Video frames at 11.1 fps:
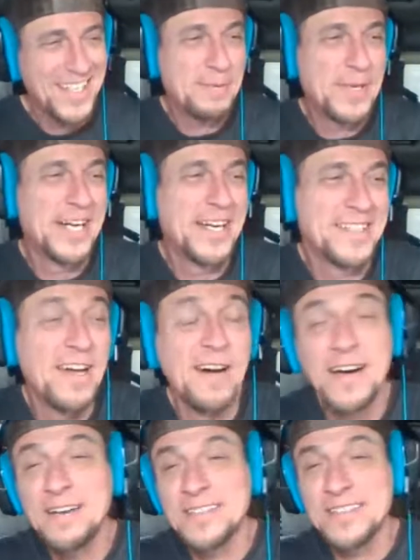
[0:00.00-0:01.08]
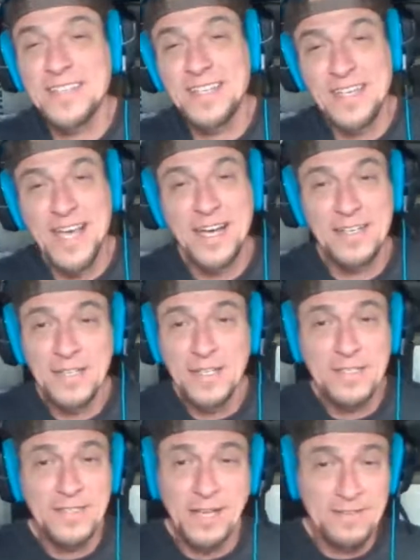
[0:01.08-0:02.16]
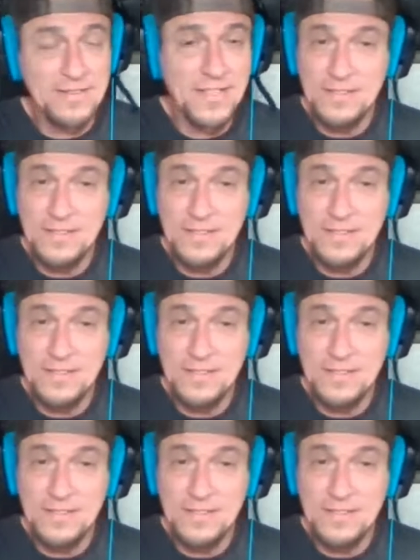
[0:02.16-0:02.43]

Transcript: But no, I was like, yeah. I was like,